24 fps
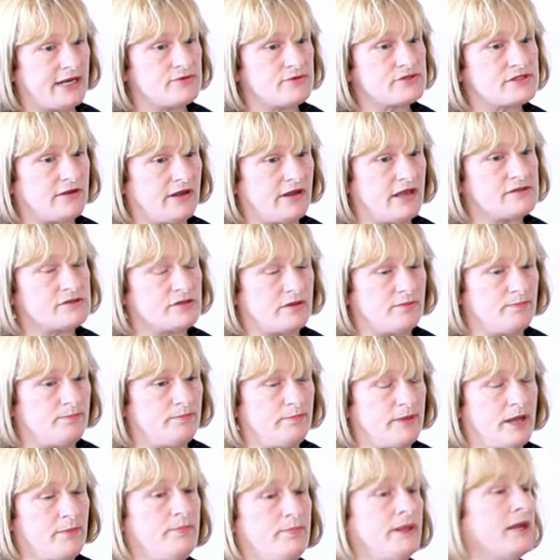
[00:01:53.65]
it was
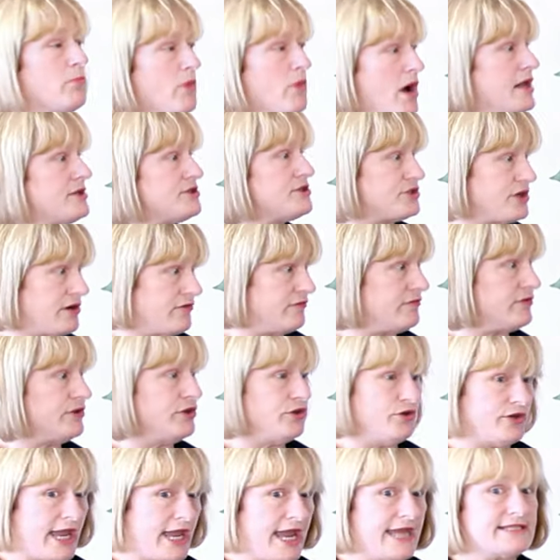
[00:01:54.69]
a big milestone for
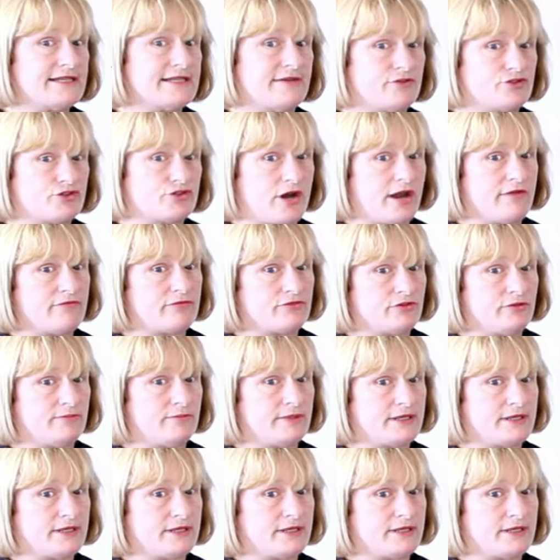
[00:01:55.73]
the UK to have a drive-through,